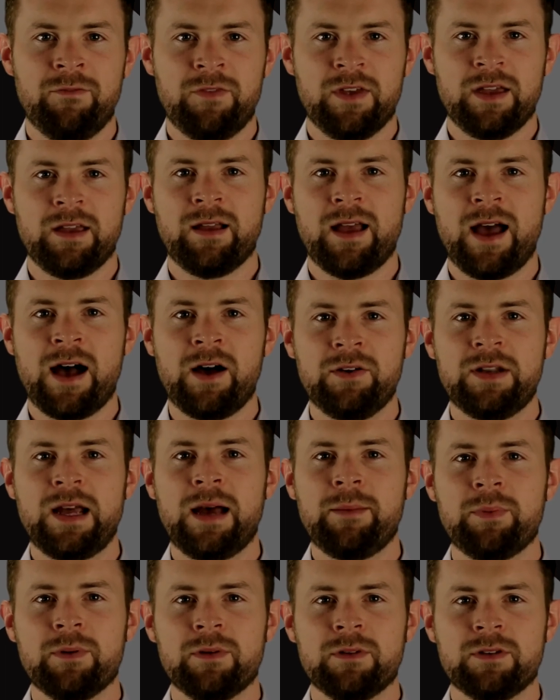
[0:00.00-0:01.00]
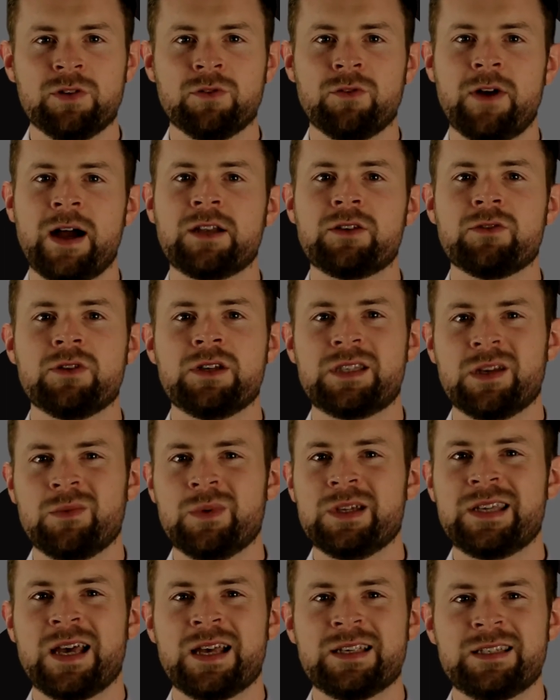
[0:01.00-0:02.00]
of the LDAP directories that
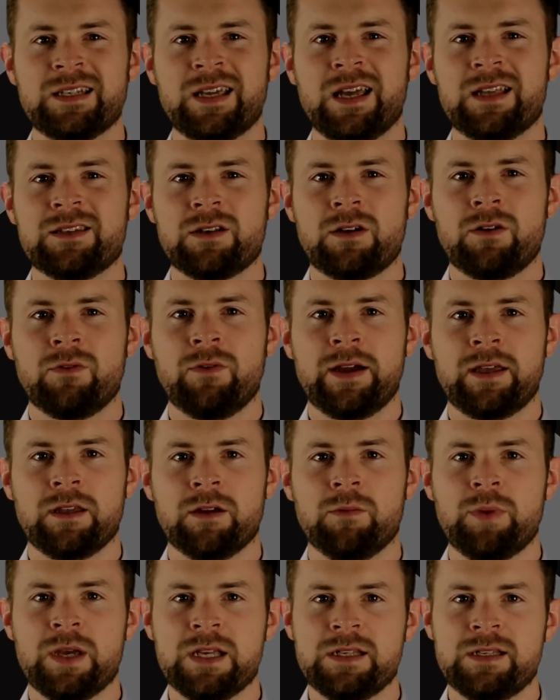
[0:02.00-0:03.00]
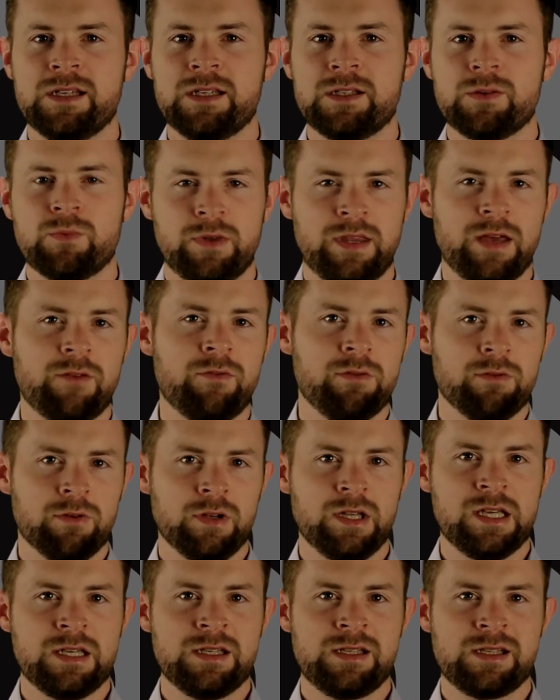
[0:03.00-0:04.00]
we test against on a regular basis with every
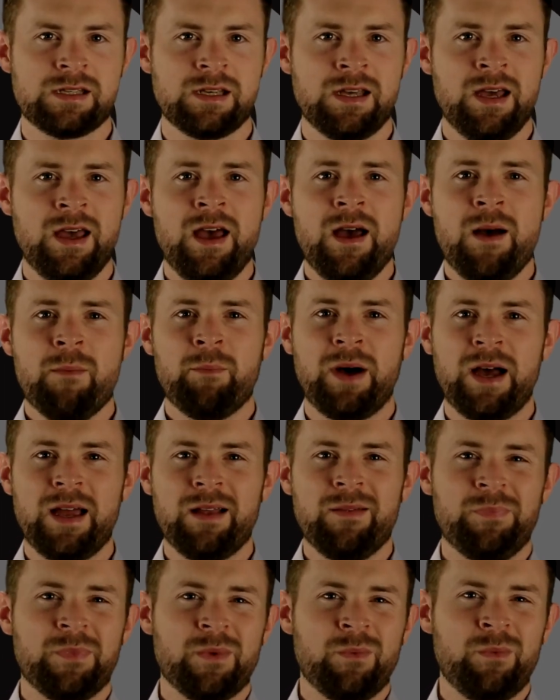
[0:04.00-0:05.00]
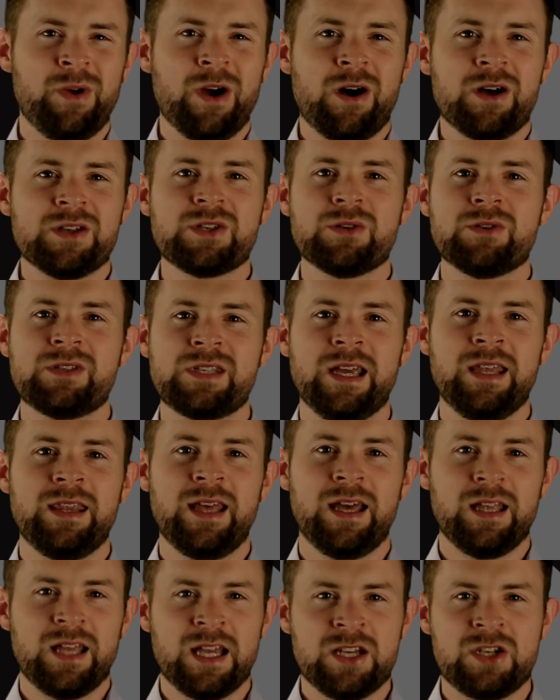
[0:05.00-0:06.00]
release. But we also say
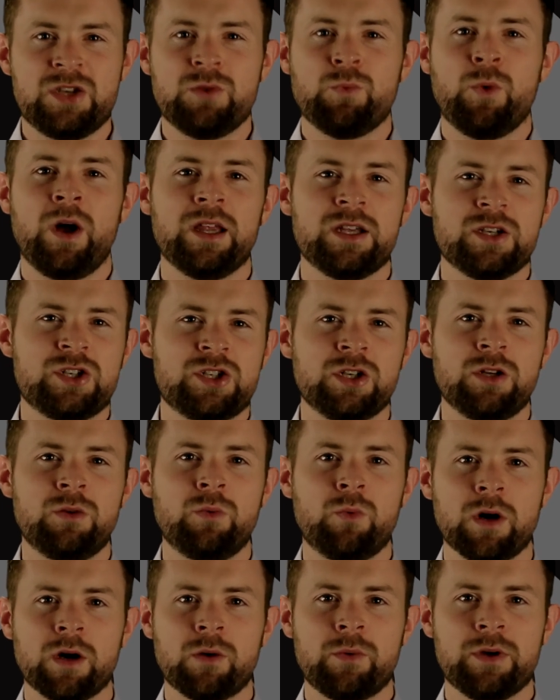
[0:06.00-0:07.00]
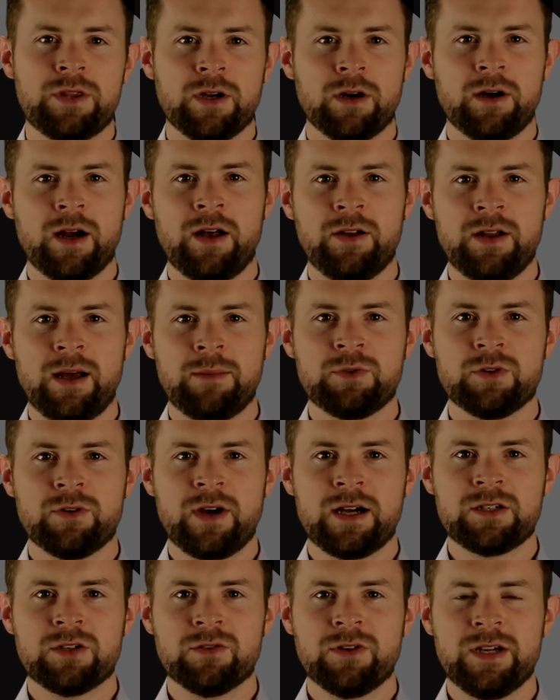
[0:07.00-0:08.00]
that while it should work with your LDAP
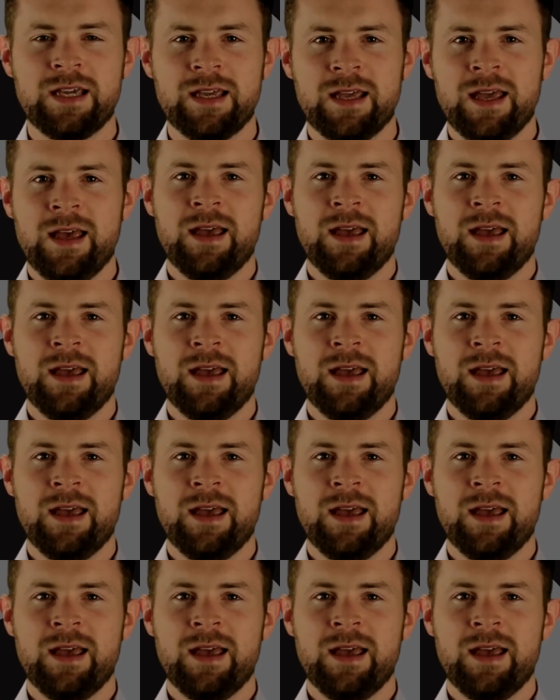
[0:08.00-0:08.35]
directory,